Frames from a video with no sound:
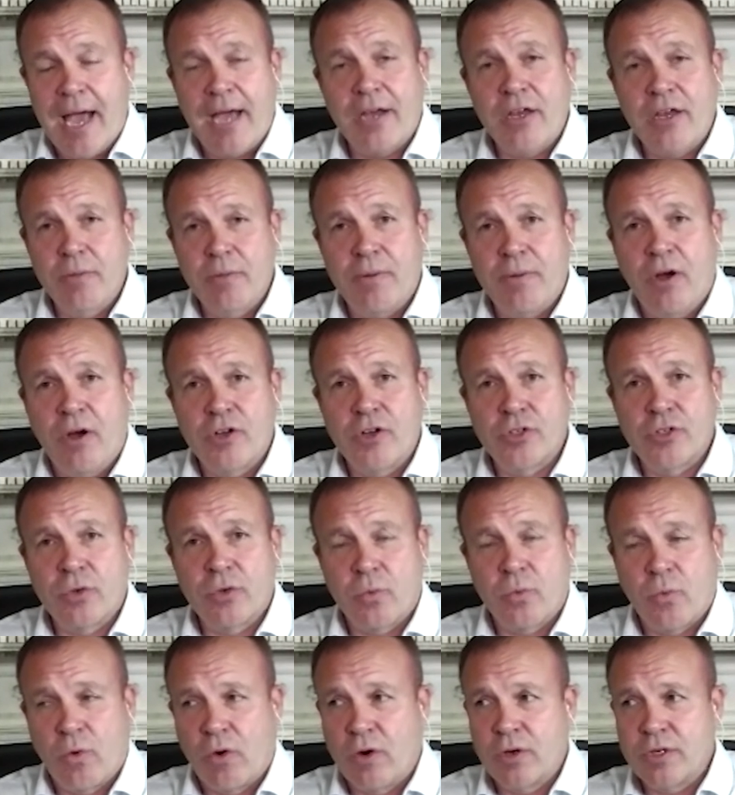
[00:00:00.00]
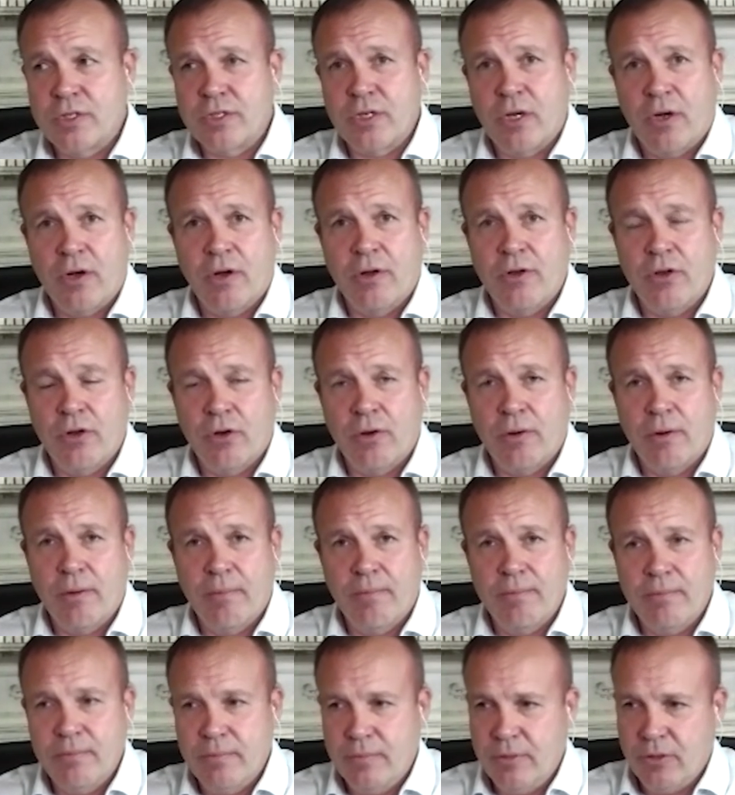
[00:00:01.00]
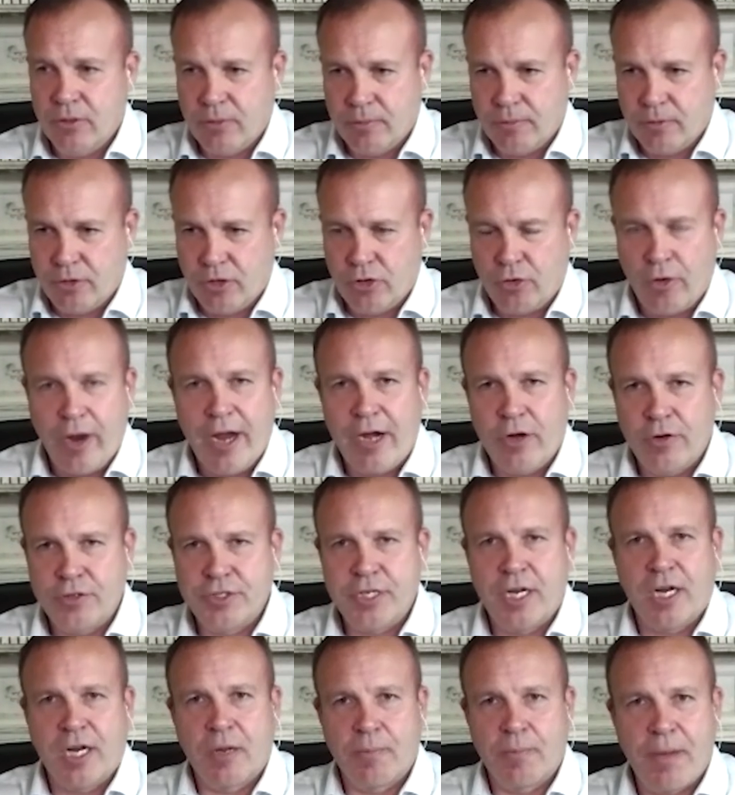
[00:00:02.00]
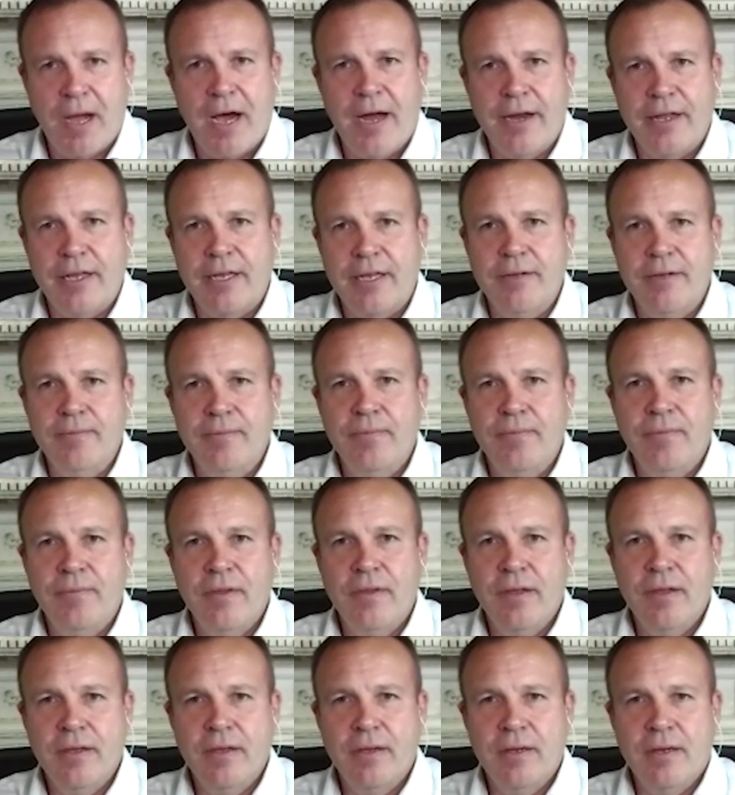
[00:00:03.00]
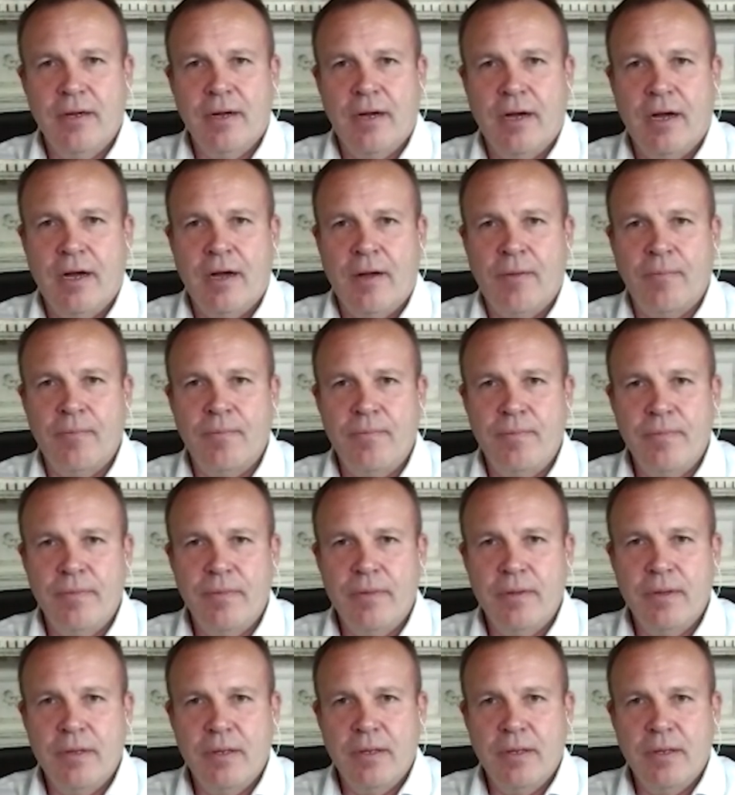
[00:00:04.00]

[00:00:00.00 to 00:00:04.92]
Acupuncture works on your your your energetic body, um,